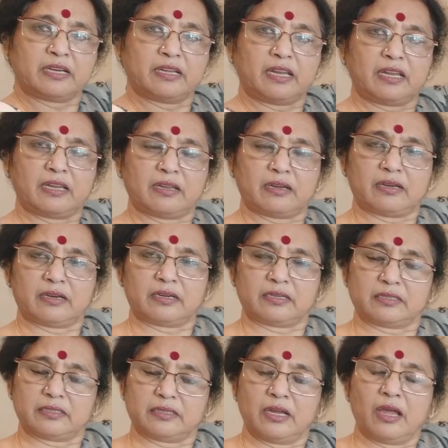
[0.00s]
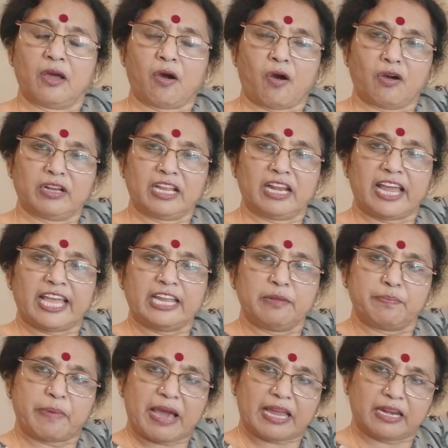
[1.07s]
on a
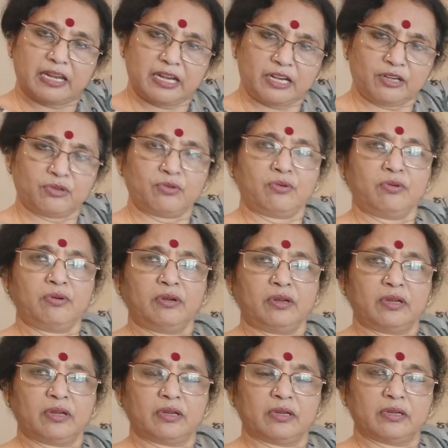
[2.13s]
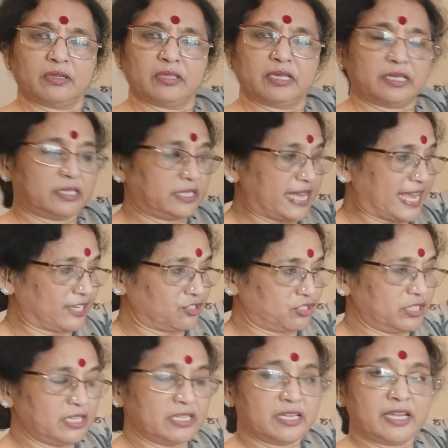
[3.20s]
line parallel to the
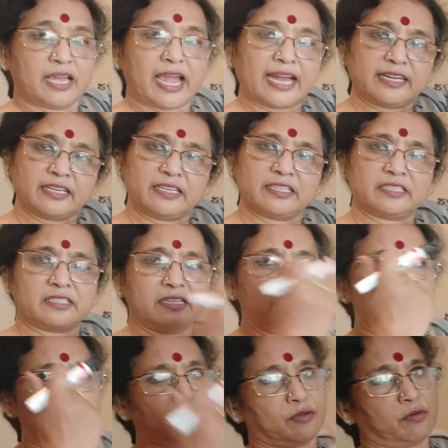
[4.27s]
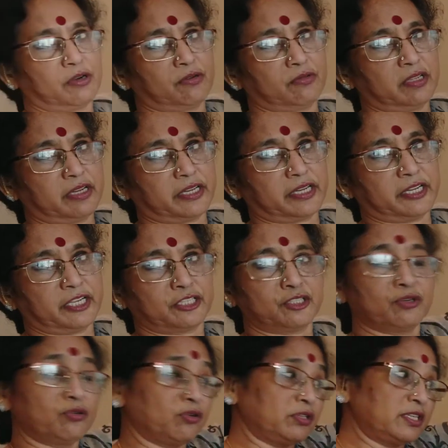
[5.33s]
tangent at a distance equal to the radius.
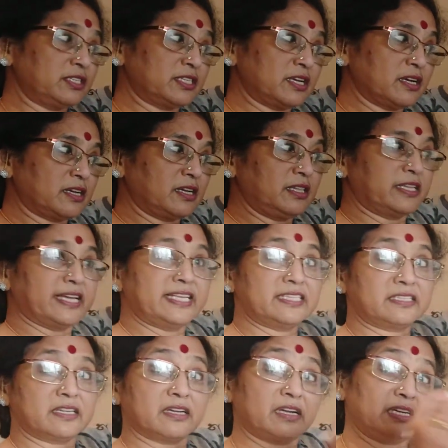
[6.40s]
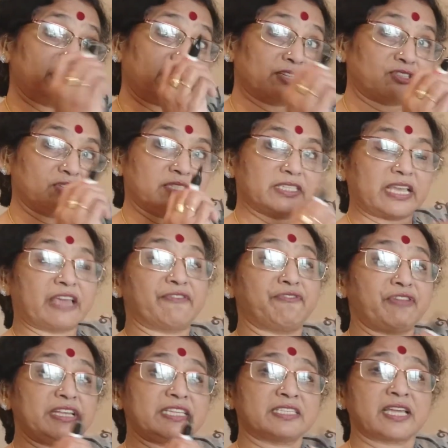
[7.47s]
You know the circle, the incircle touches
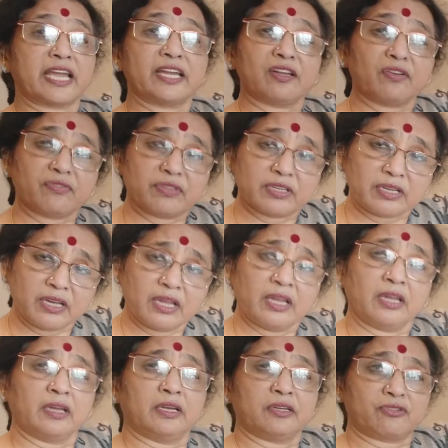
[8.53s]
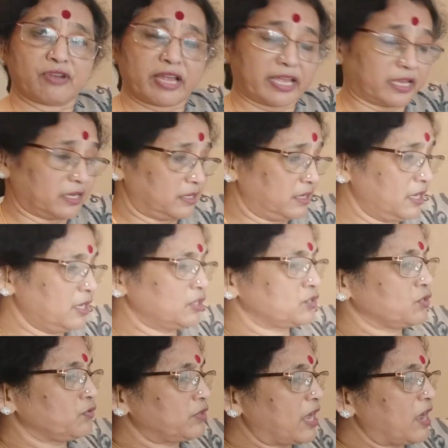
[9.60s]
every side of the triangle.
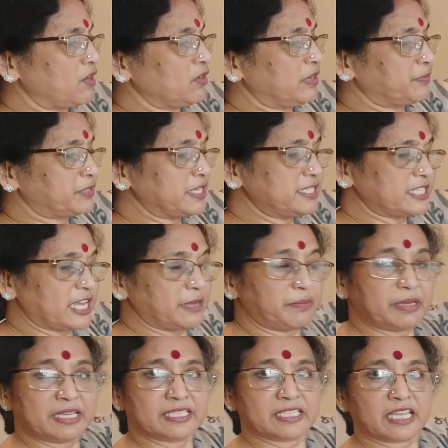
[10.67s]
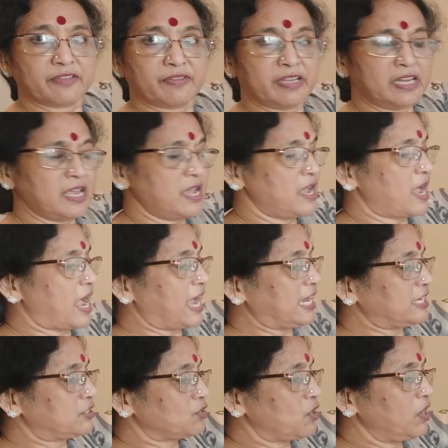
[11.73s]
So now since AB is given,
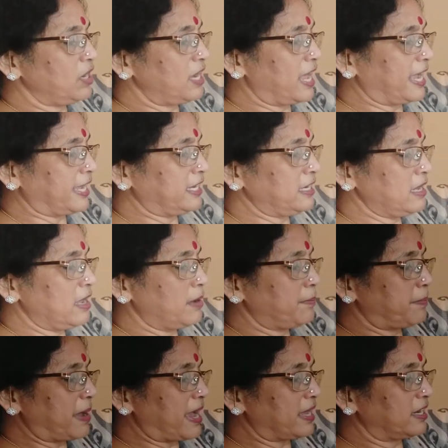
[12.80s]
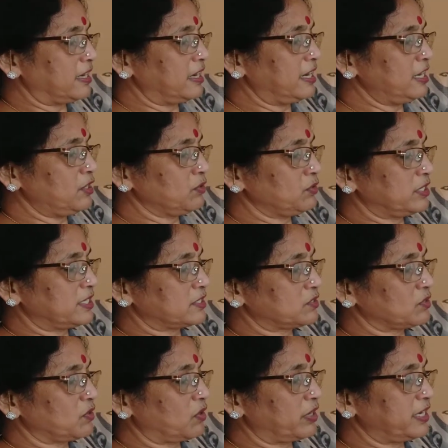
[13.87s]
I'll draw a line parallel to
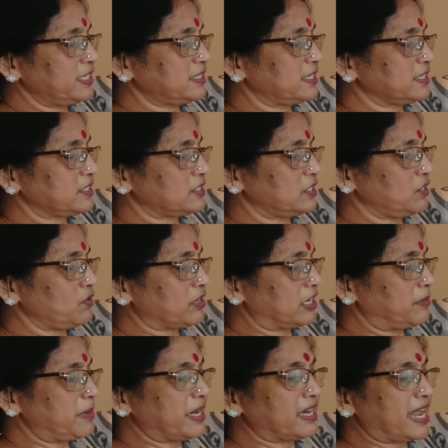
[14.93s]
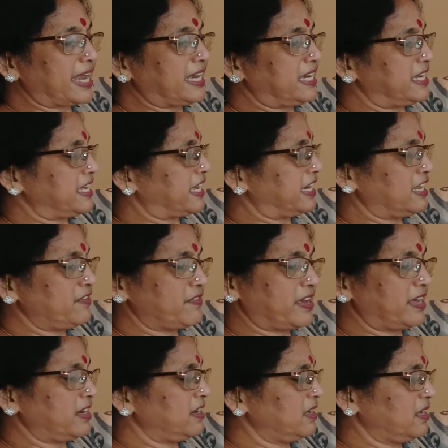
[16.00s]
this. So already 60, you can make 90
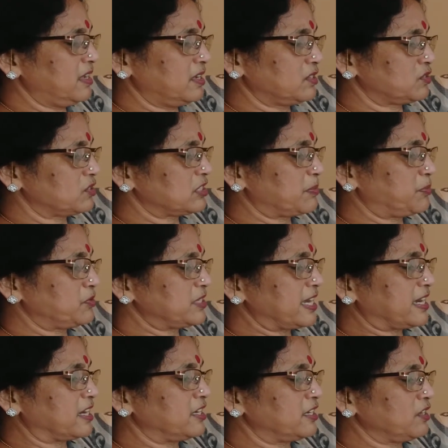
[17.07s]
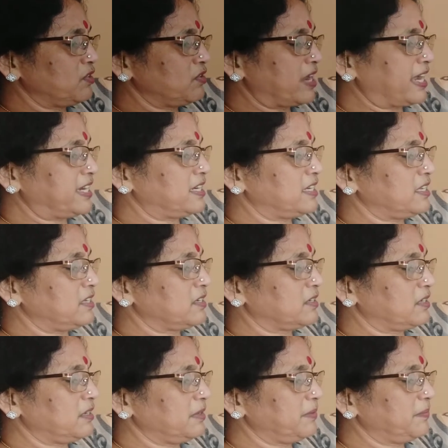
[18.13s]
anywhere. So suppose I continue 90
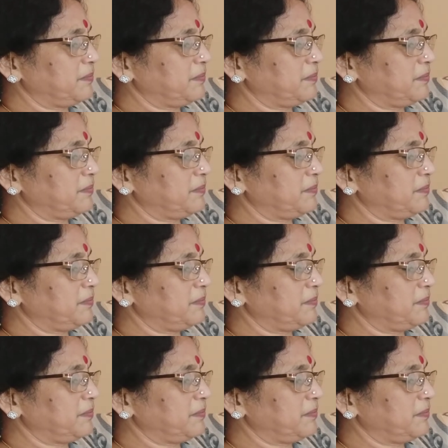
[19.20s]
here